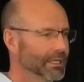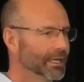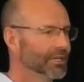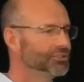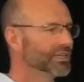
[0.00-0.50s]

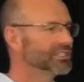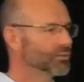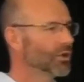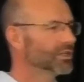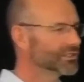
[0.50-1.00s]
address
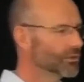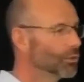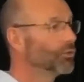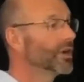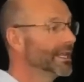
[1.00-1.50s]
what's
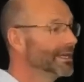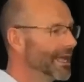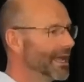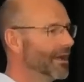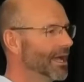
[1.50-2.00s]
already in
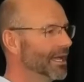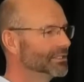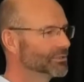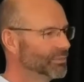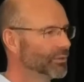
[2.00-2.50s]
our
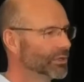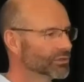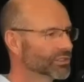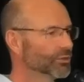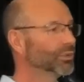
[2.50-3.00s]
hearts, but we
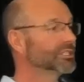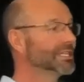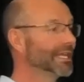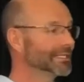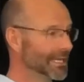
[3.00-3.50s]
also
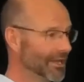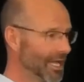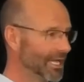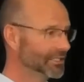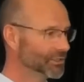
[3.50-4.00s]
protect our
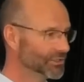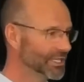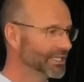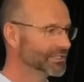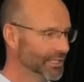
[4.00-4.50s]
hearts, because
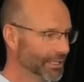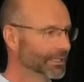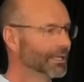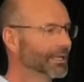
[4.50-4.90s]
that's the